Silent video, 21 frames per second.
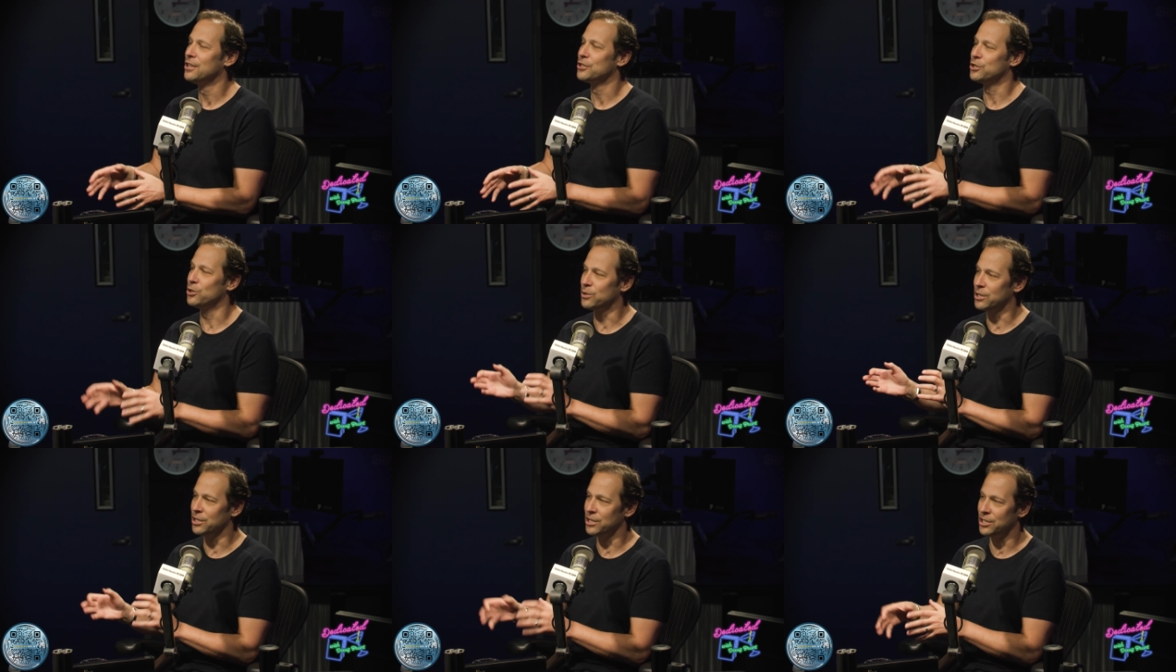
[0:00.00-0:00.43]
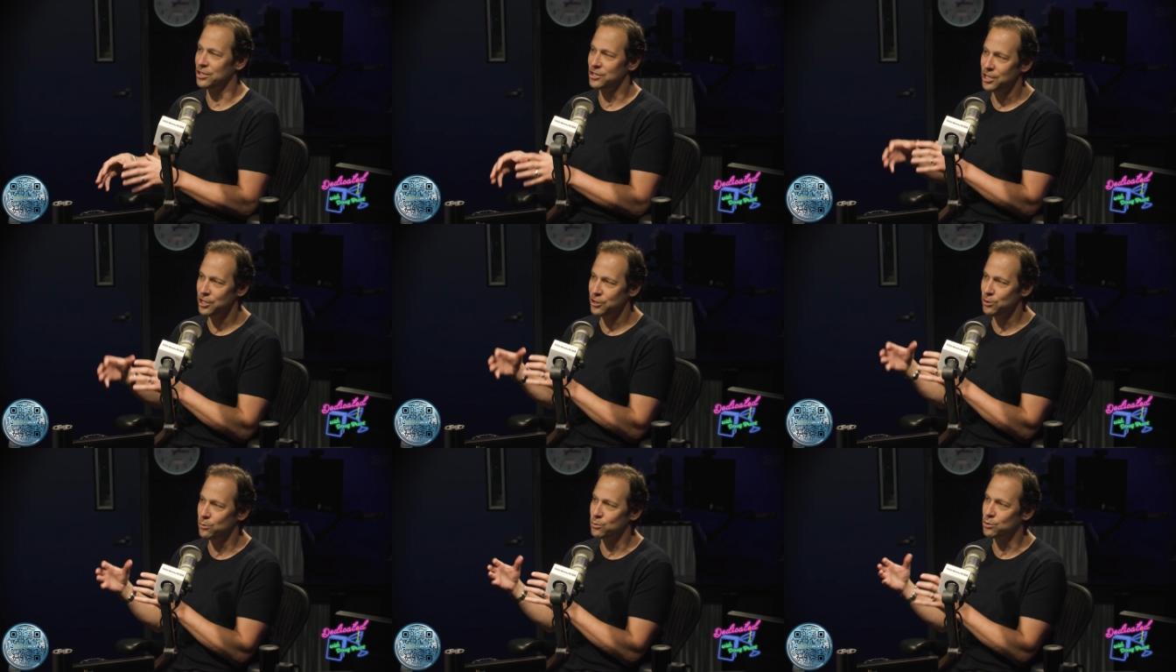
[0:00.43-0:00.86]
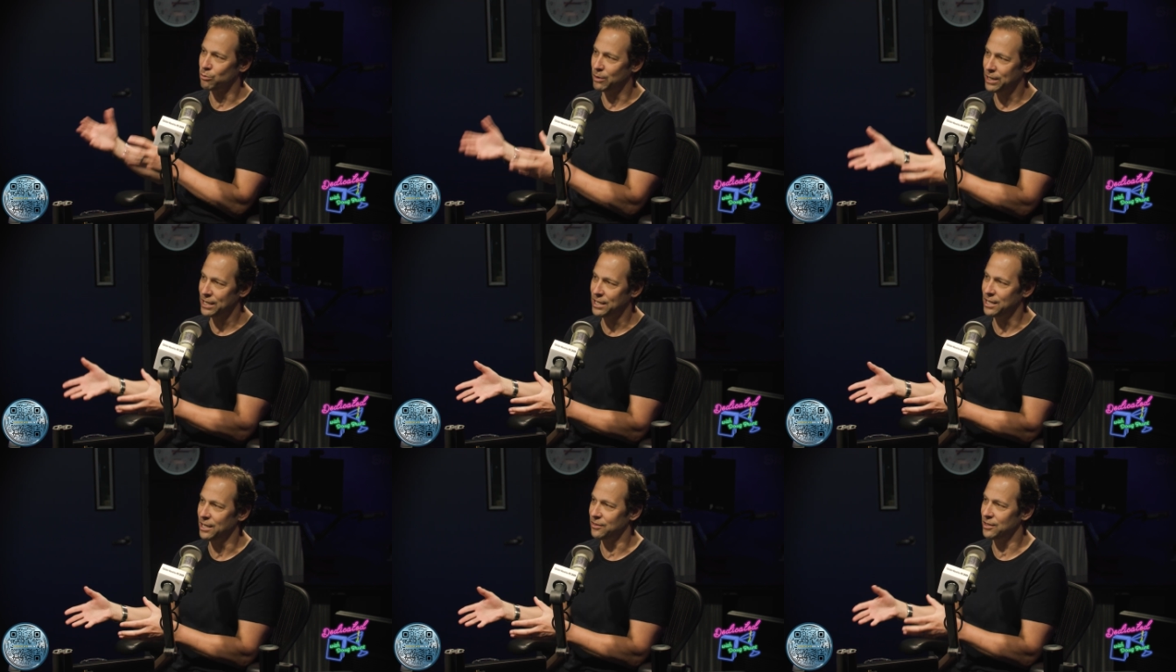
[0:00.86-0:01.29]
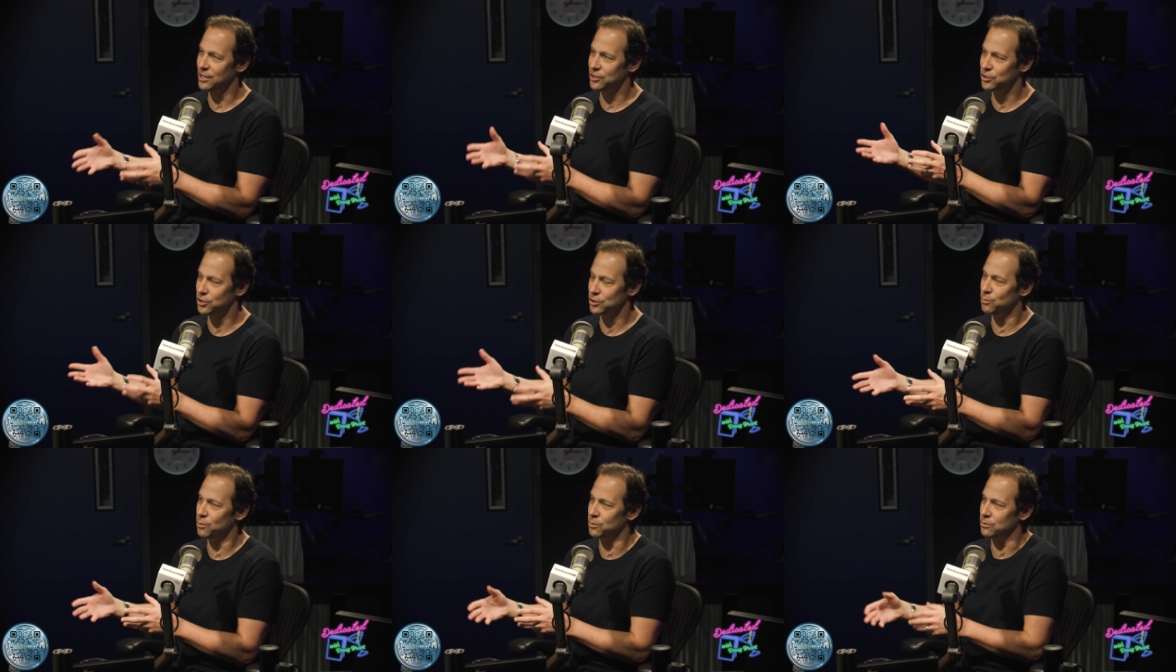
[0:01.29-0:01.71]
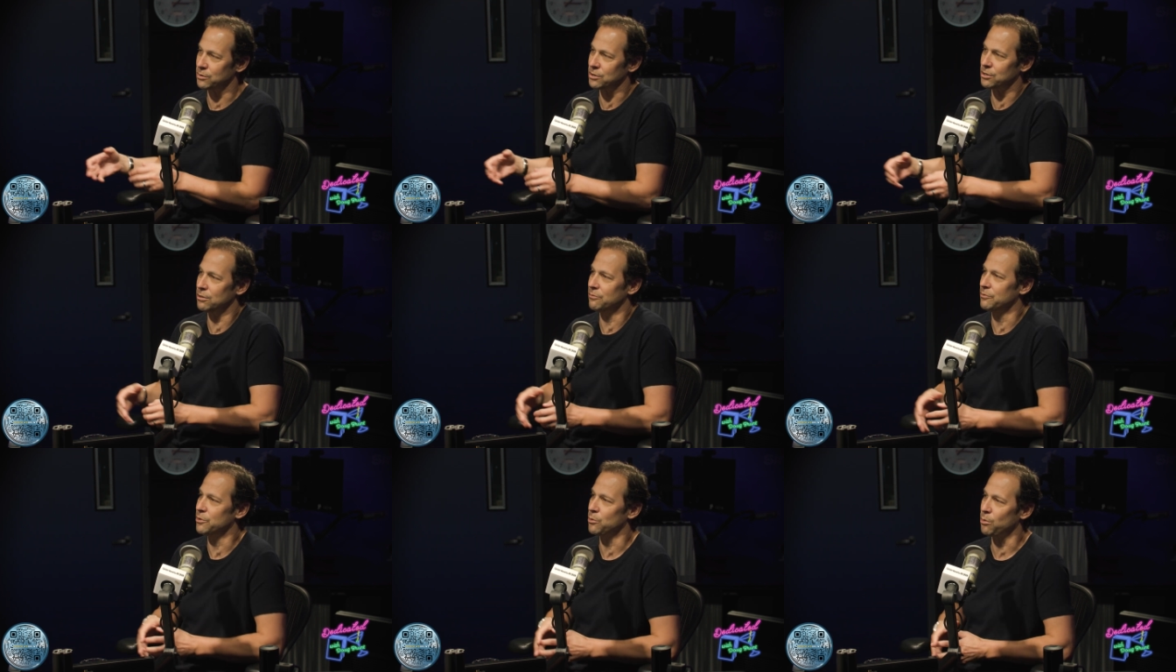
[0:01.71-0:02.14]
Mm. So you can continue drinking. They just won't
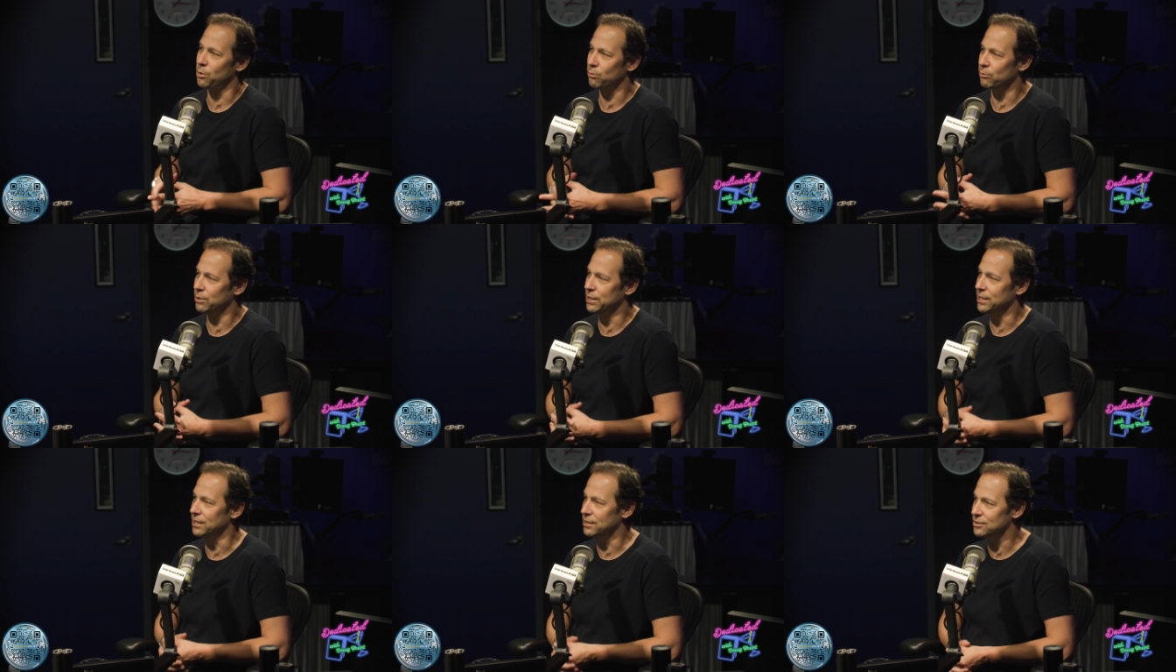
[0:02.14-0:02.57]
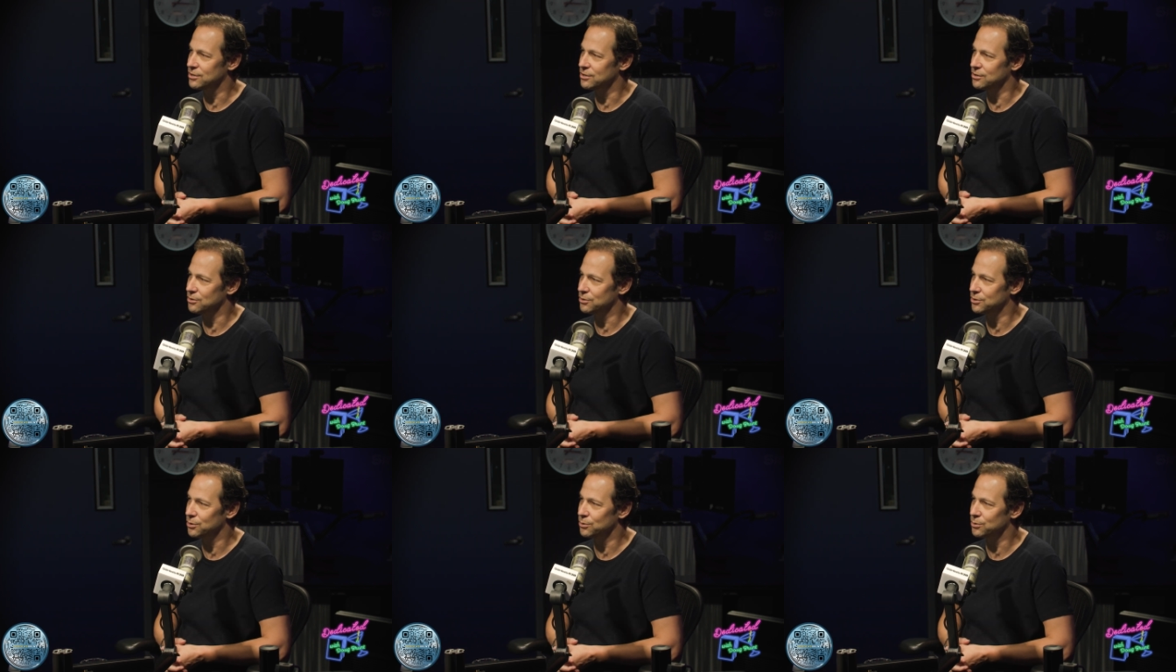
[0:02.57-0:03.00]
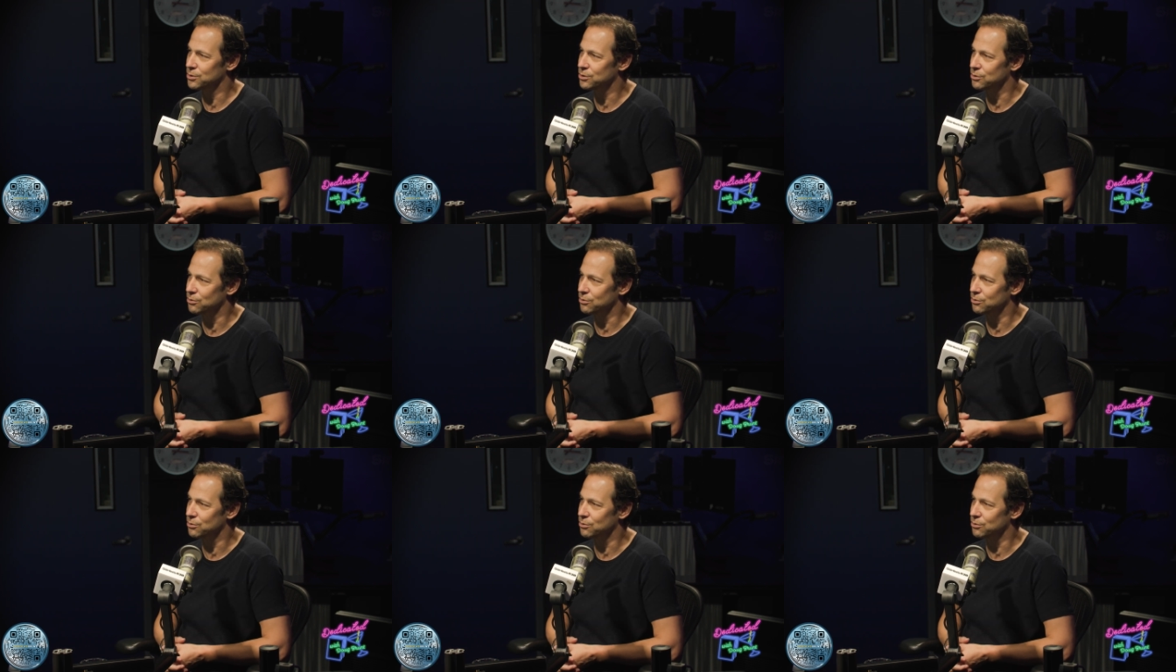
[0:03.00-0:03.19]
serve you three because they're so